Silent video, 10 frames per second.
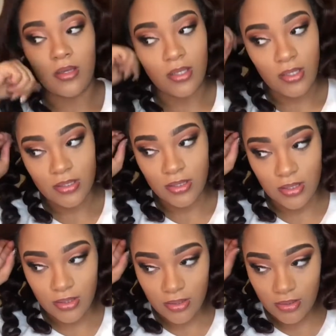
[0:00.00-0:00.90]

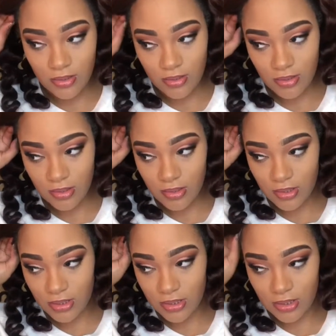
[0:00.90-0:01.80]
easier
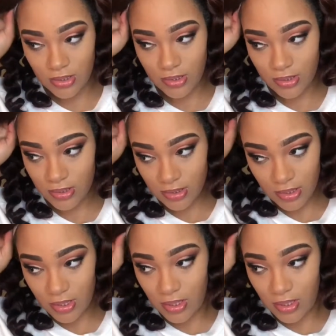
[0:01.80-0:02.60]
to just